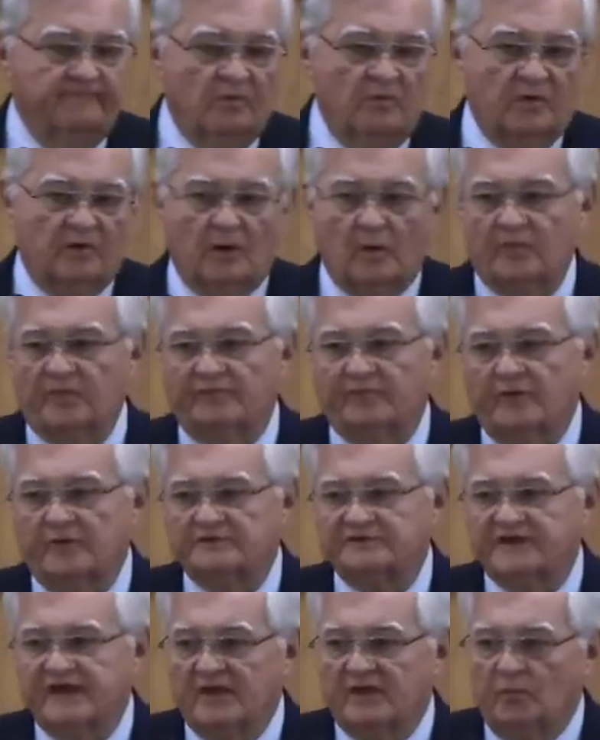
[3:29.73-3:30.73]
When on the
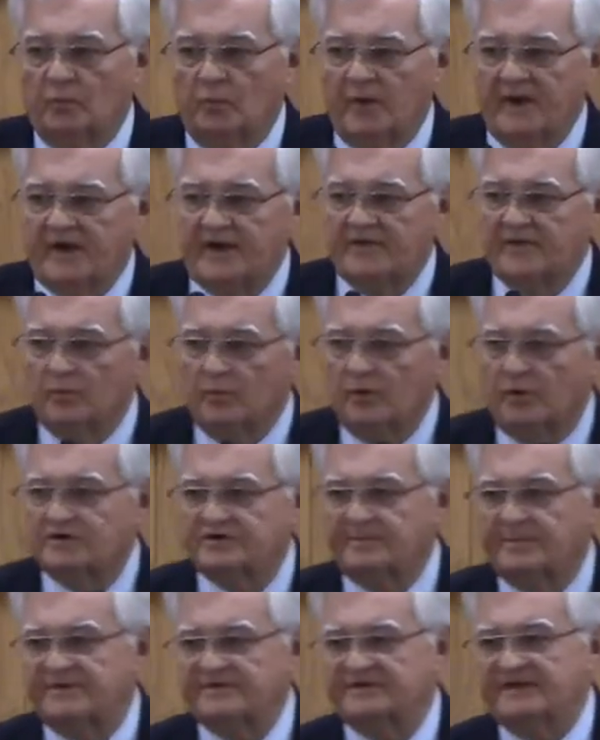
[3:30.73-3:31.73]
first day of the week in the
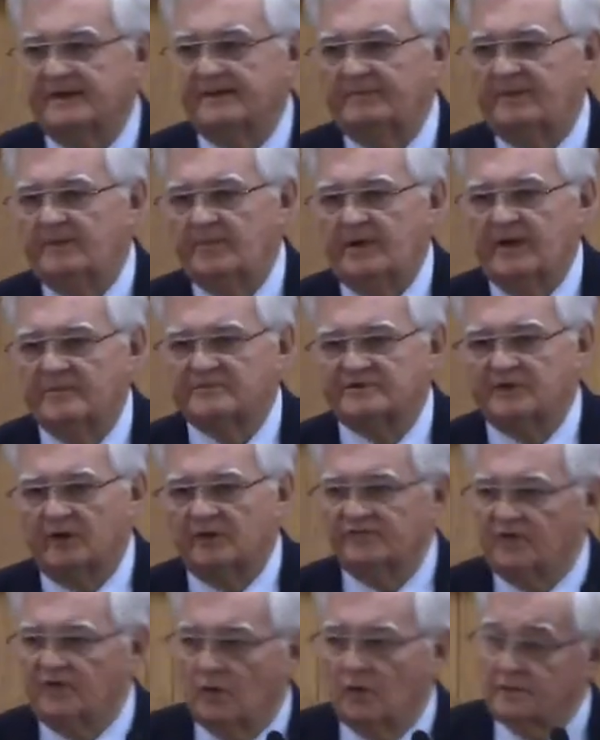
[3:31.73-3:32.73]
worship assembly, we
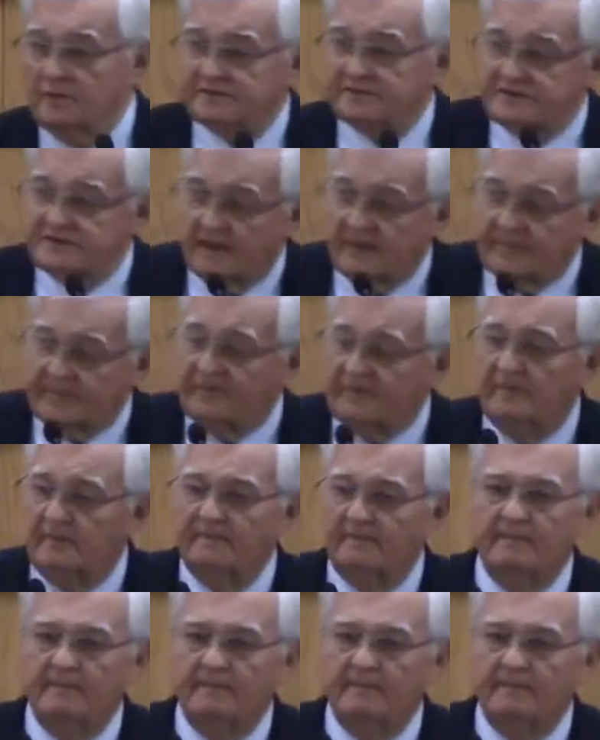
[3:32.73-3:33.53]
observe the Lord's Supper